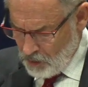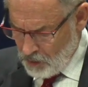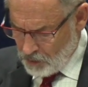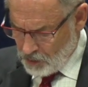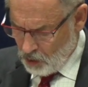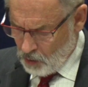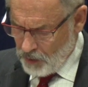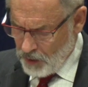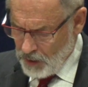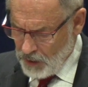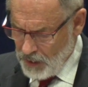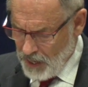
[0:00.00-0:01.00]
So
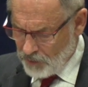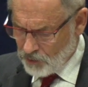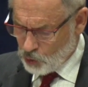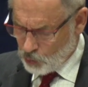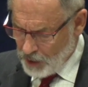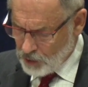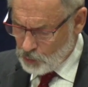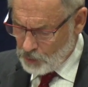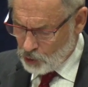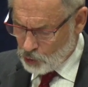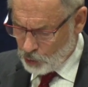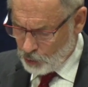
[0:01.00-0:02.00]
he had strains with
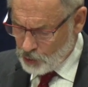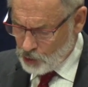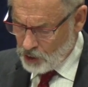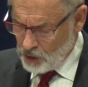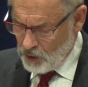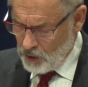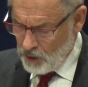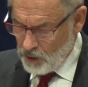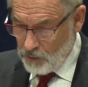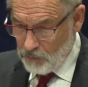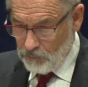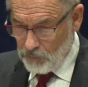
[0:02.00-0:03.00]
the church.
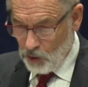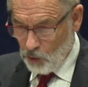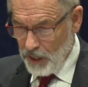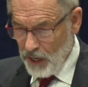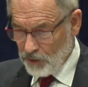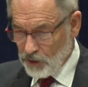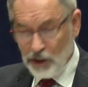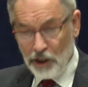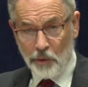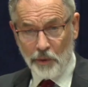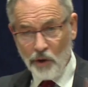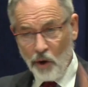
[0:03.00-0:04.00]
He had to
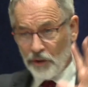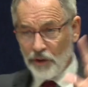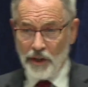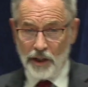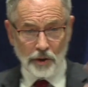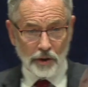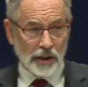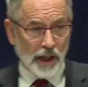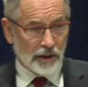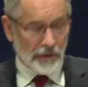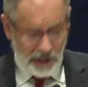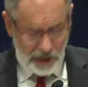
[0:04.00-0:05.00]
deal with all the things. There's
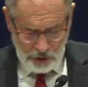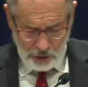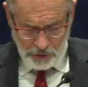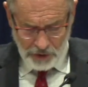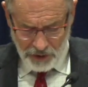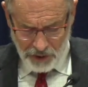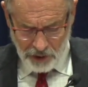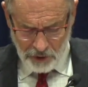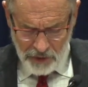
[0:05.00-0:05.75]
lots of history there.